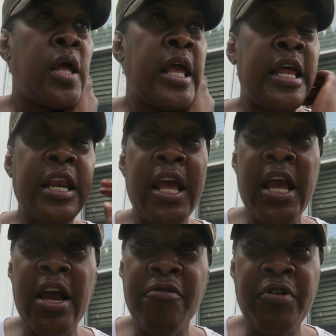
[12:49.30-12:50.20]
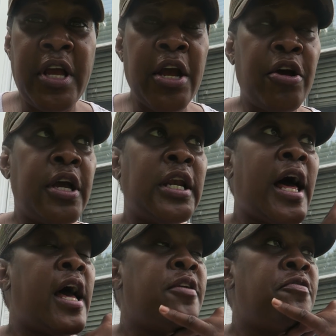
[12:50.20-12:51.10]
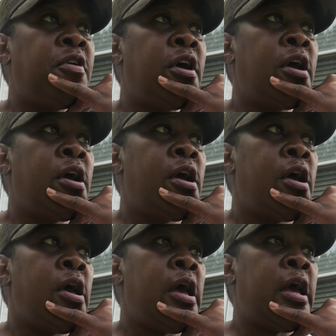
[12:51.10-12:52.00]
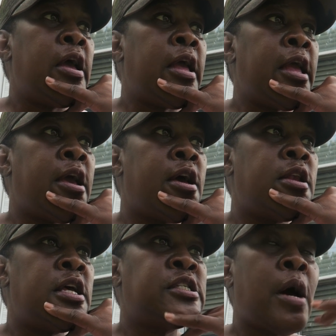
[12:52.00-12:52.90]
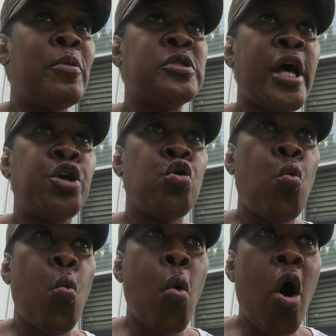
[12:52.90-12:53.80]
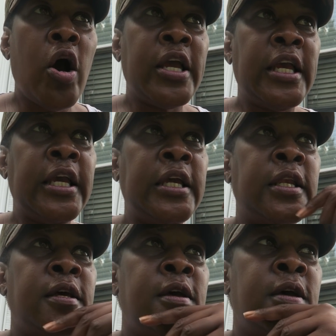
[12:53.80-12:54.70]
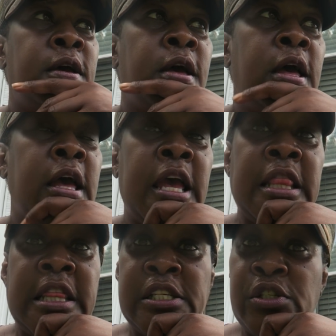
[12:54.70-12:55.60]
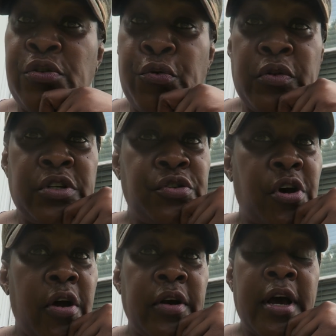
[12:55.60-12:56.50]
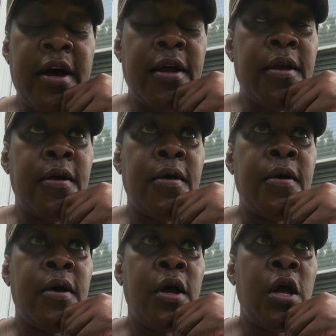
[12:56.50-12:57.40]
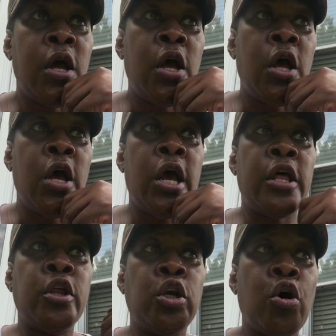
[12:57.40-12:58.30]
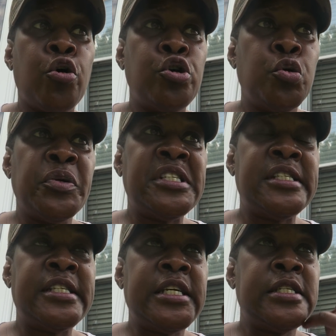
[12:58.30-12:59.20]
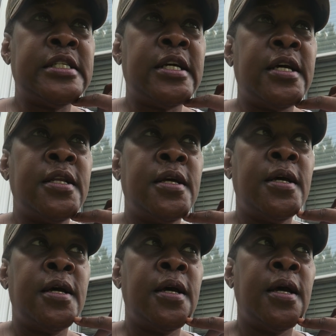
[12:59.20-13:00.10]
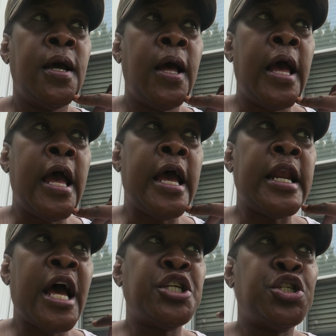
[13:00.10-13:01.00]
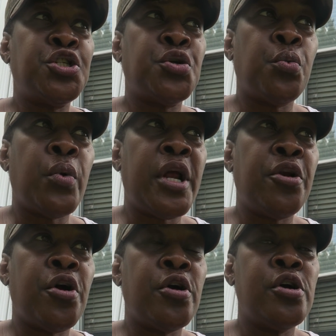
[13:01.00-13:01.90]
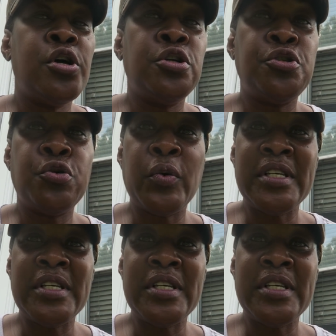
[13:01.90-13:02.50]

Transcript: in every area of life. And it's almost like you're walking in this, through this dark night. And the longer you resist it and not just surrender to